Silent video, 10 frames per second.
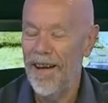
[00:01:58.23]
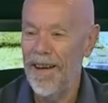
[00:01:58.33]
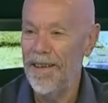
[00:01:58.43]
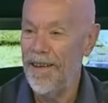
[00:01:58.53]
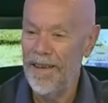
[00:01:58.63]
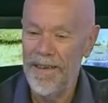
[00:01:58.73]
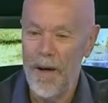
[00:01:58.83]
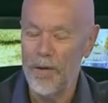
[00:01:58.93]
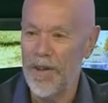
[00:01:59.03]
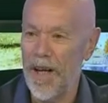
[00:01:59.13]
And the
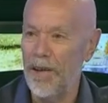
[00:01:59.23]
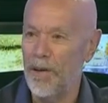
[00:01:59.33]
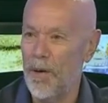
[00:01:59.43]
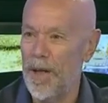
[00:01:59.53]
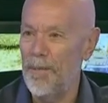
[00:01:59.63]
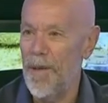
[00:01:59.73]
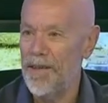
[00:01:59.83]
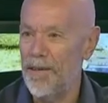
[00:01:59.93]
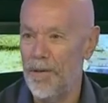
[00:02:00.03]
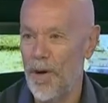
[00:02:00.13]
old style of cooking,
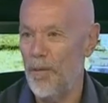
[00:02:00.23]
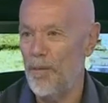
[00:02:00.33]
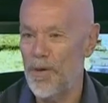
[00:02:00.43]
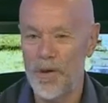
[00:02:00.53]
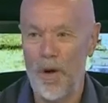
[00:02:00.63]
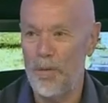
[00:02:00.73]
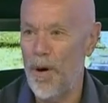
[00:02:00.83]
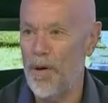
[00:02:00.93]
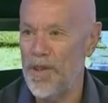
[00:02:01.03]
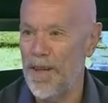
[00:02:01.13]
massive stock
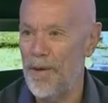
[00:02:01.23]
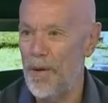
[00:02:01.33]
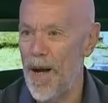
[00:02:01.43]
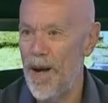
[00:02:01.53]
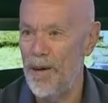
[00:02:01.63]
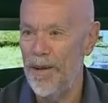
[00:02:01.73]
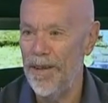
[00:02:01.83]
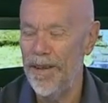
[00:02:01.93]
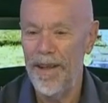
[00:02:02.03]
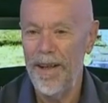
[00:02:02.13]
pots everywhere
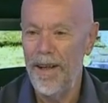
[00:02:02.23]
and